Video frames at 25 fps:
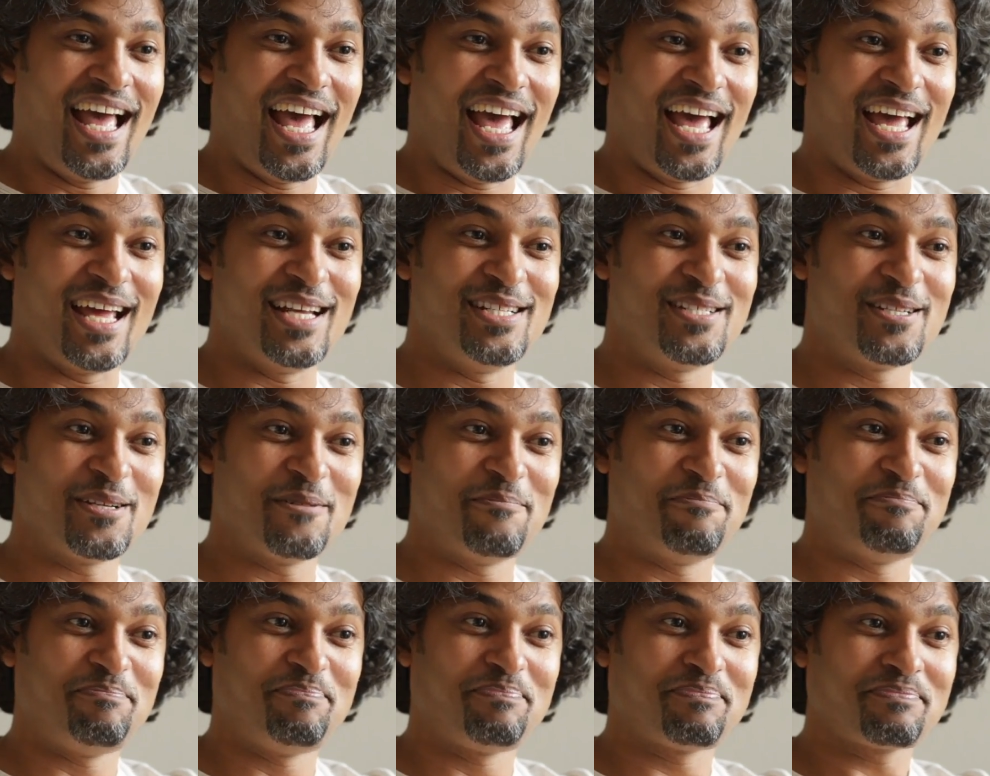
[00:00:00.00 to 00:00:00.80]
And
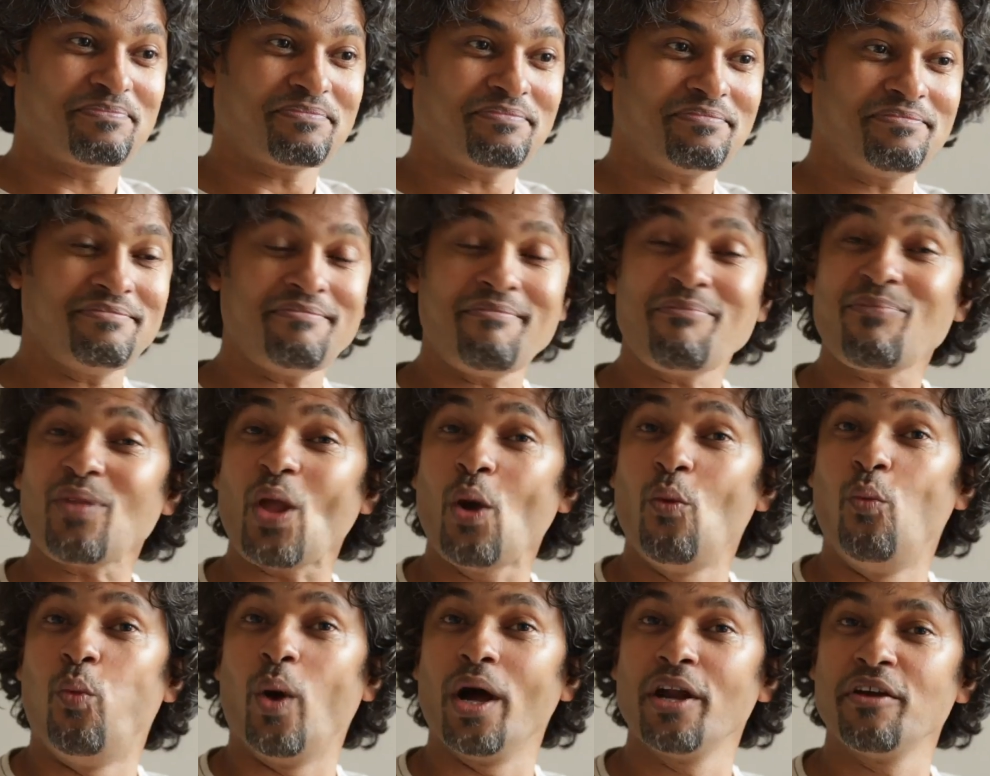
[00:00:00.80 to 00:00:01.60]

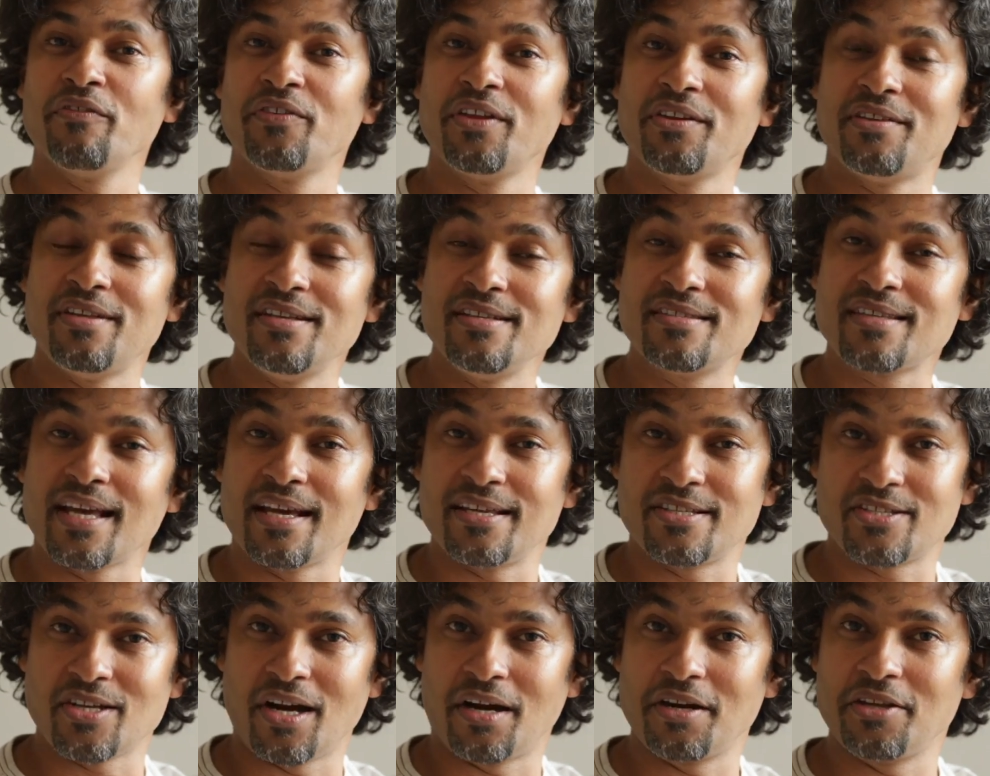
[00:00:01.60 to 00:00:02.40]
one of the things
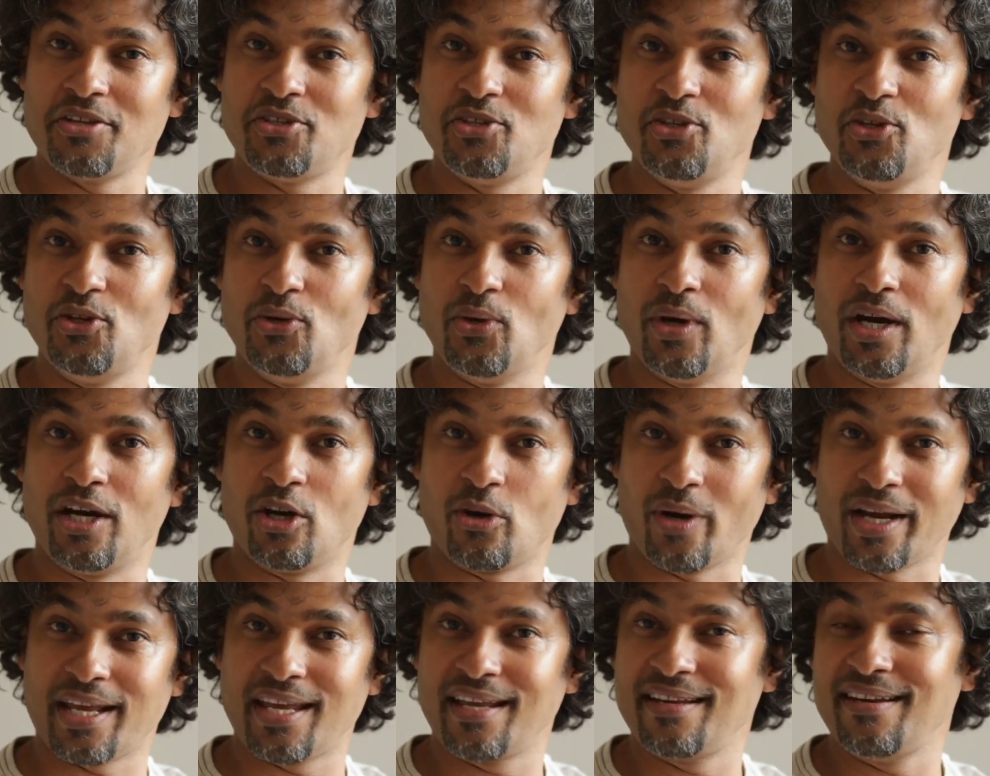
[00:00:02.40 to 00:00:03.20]
I started to
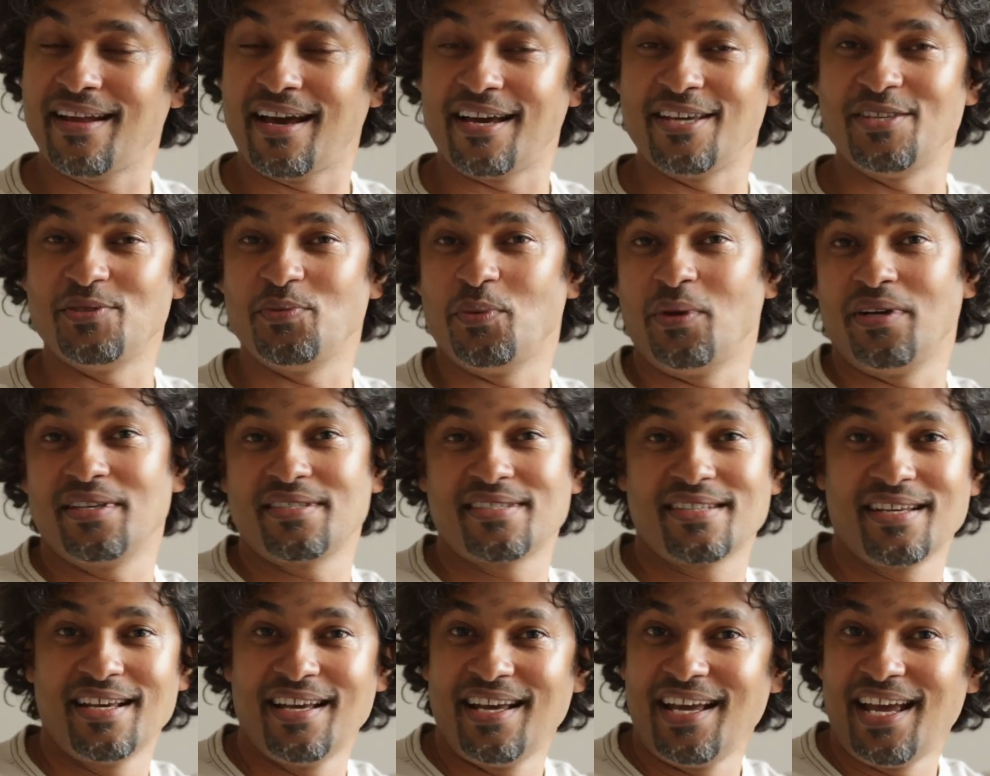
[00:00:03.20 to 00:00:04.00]
recognize
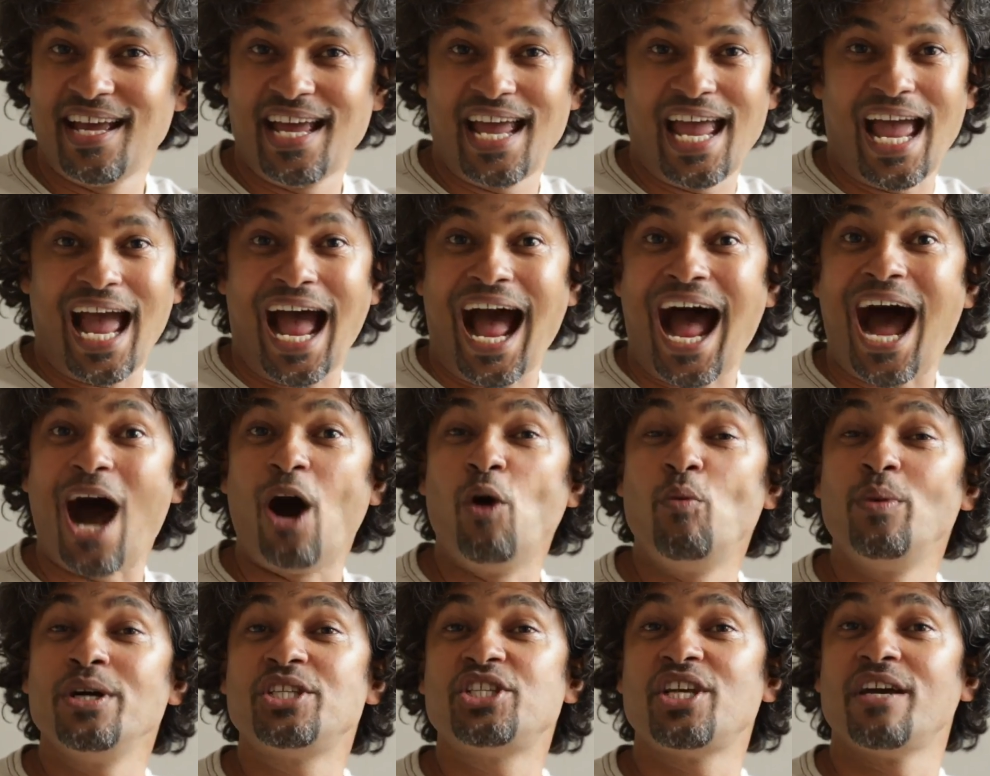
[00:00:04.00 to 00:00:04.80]
was
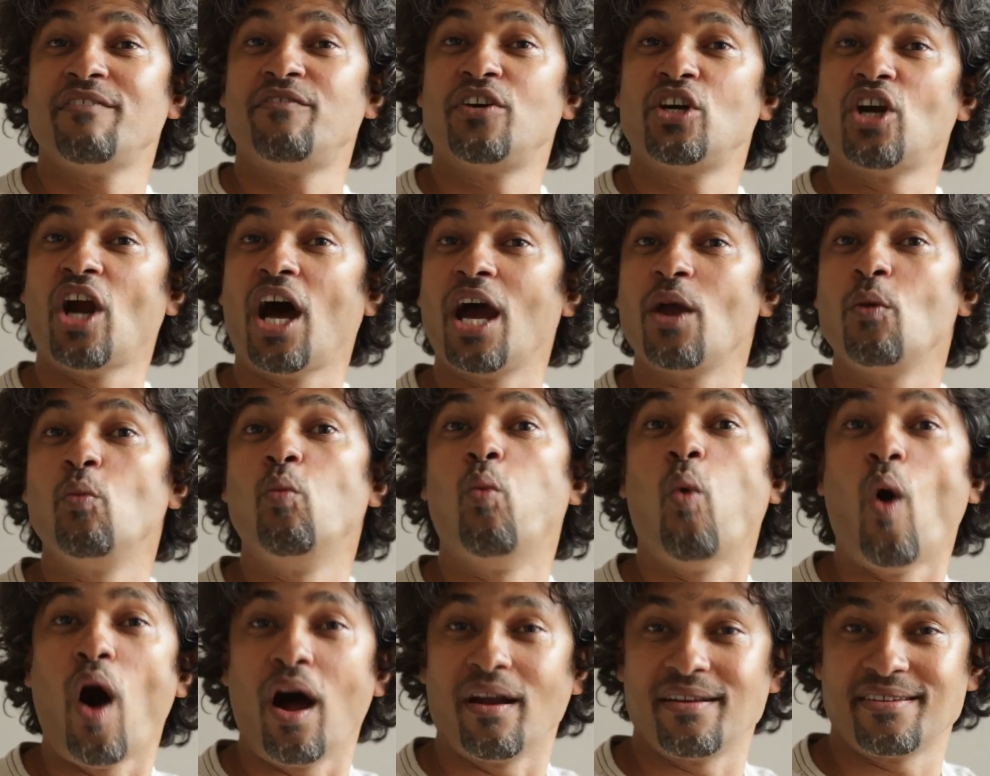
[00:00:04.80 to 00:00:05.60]
how much ever I
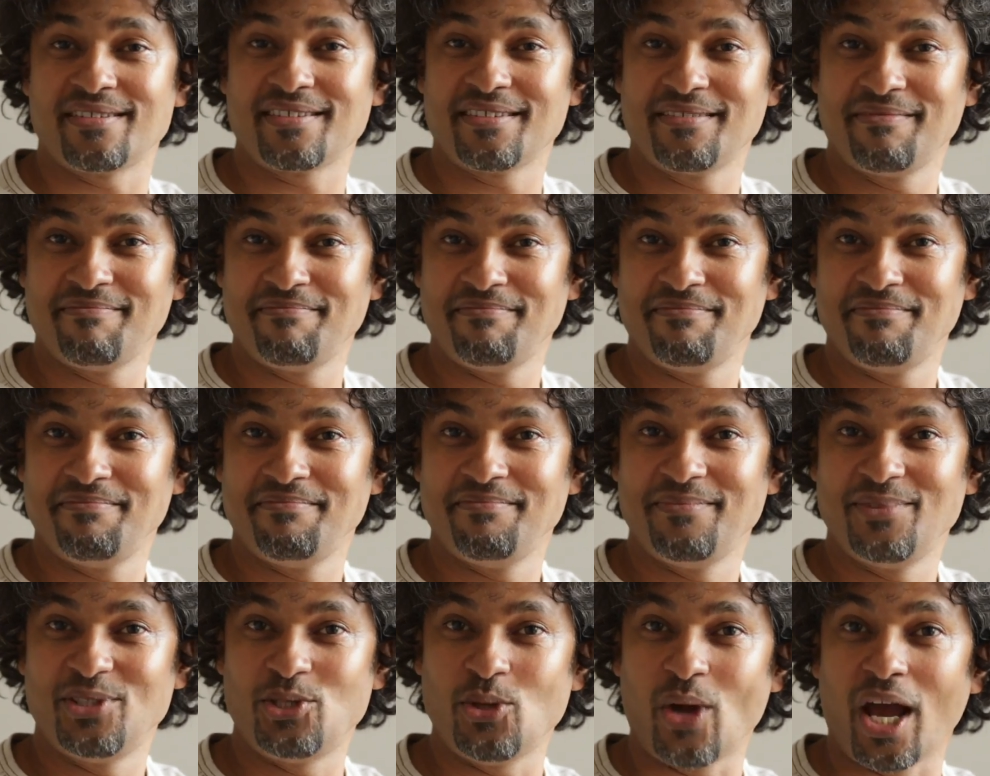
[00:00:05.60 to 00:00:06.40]
want
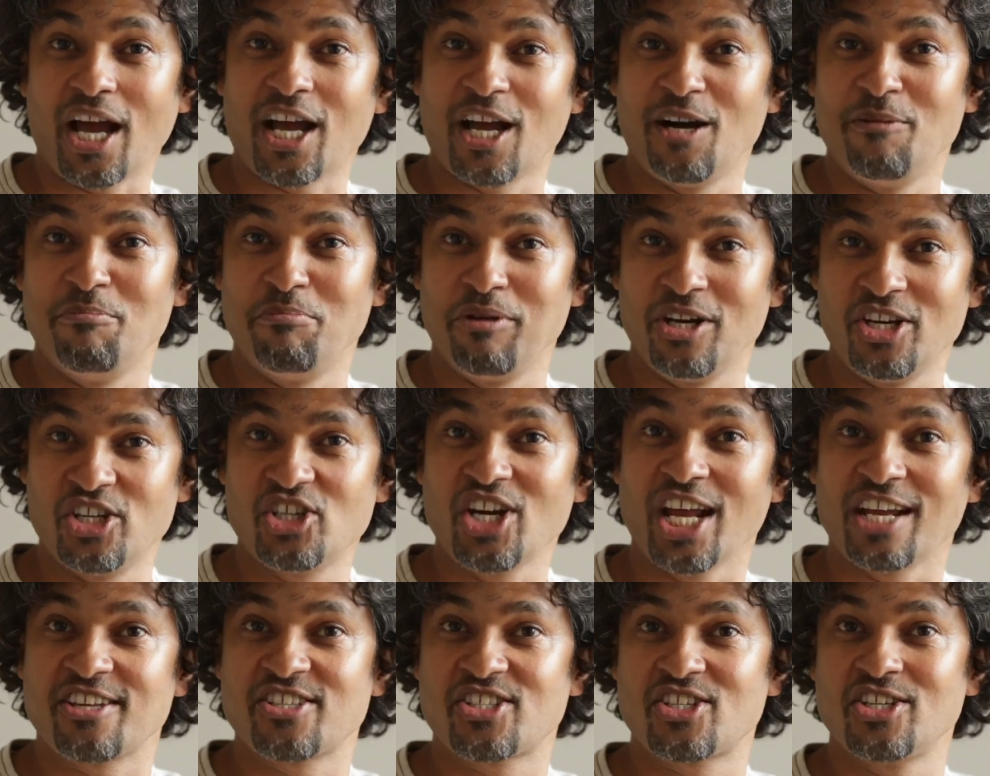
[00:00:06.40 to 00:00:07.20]
to
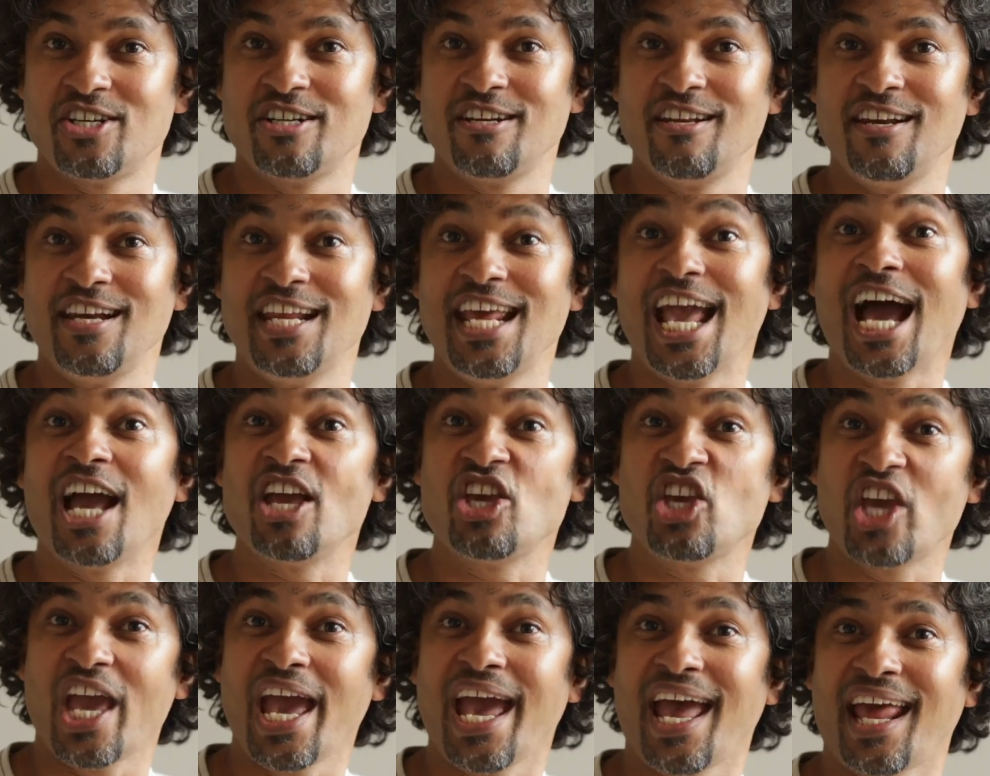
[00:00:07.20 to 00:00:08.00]
accomplish externally, I
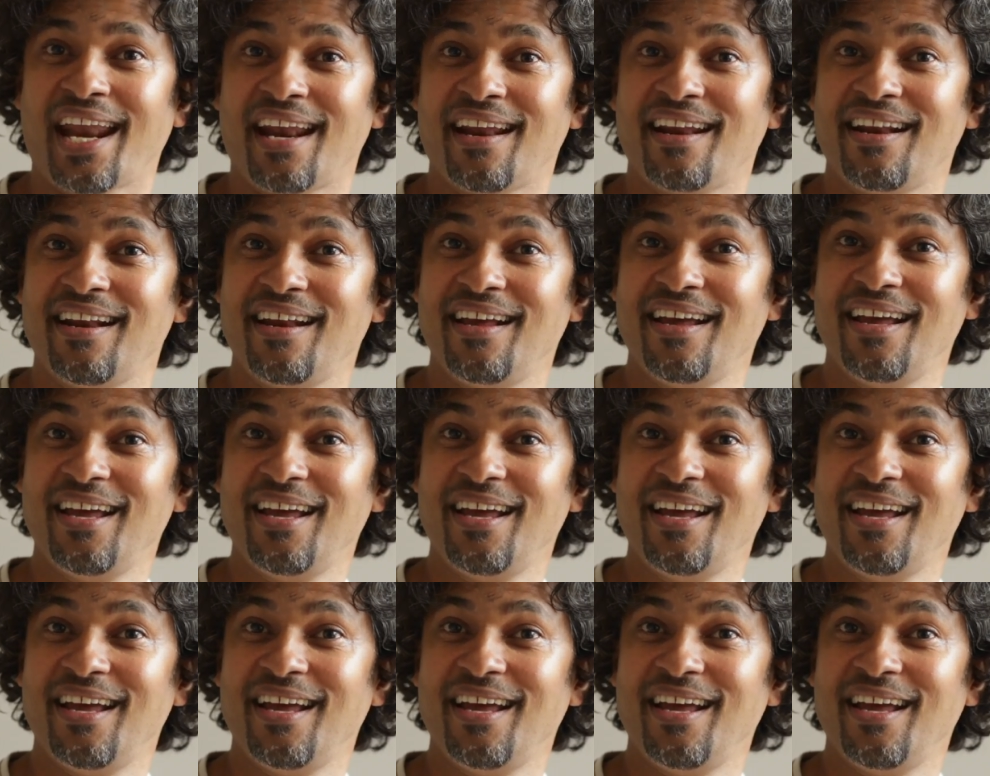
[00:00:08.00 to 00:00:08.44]
can,